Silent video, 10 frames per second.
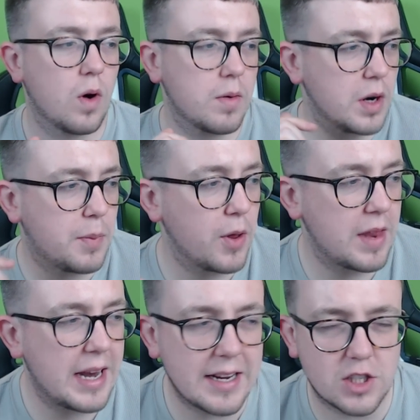I'm going to put the
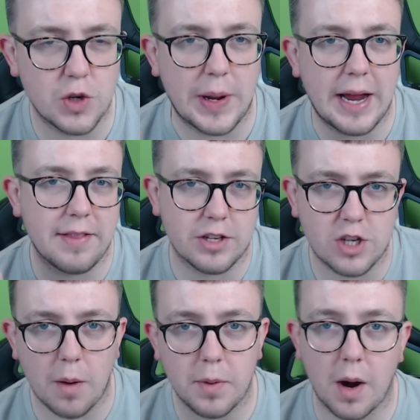link to it in the
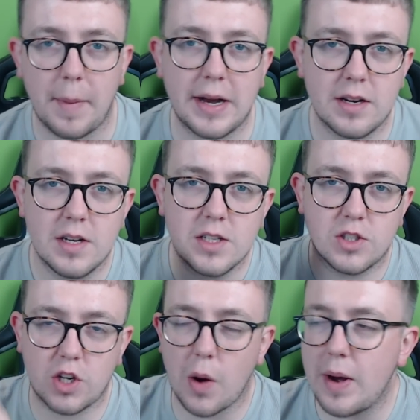top comment, so
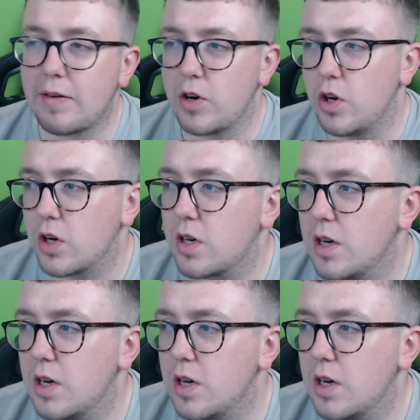go and have a look.